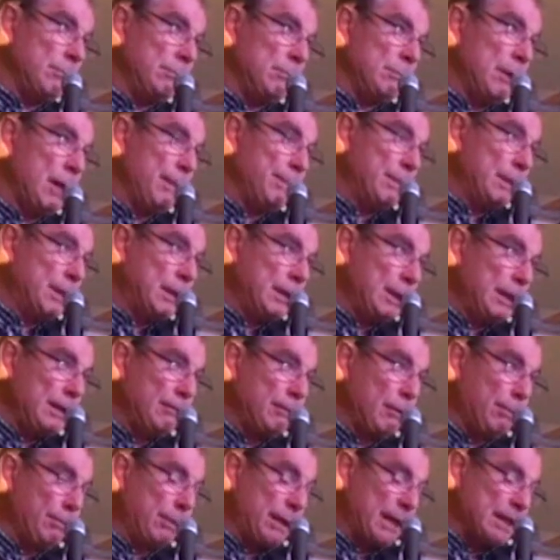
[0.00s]
hip and knee
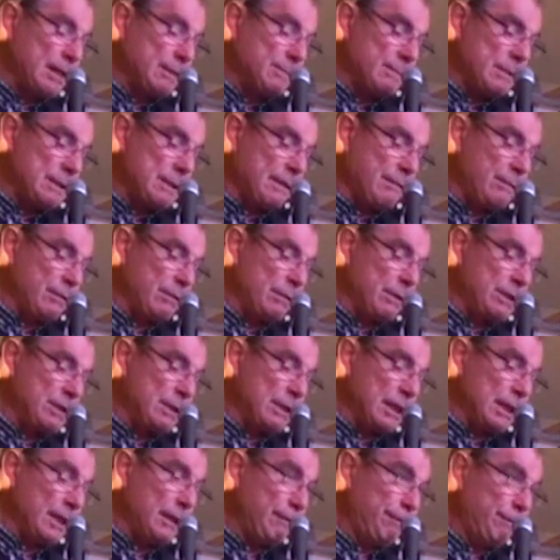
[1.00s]
replacements are very
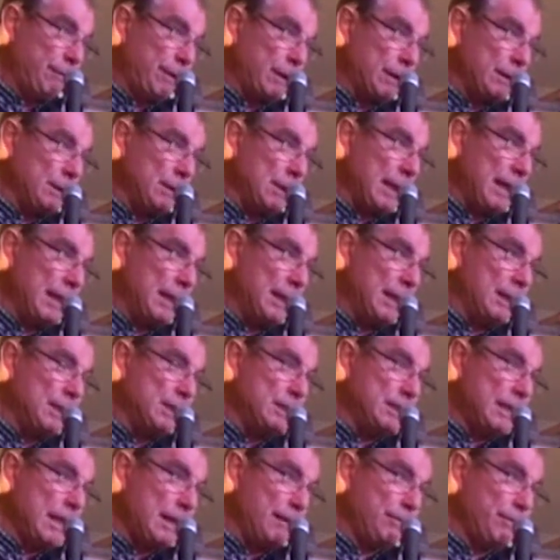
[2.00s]
significant, and
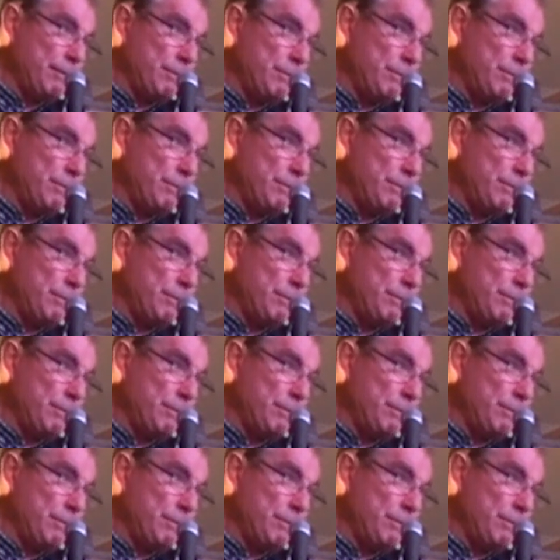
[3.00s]
instead of